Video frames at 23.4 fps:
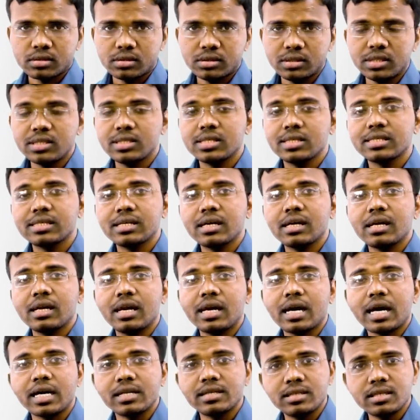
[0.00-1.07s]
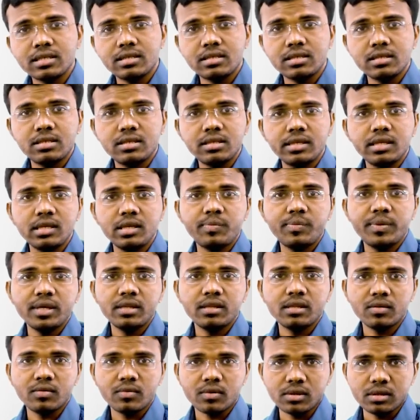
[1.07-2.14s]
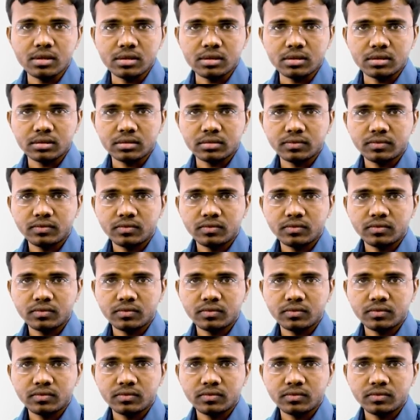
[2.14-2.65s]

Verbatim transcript: This is the largest GDP in the world.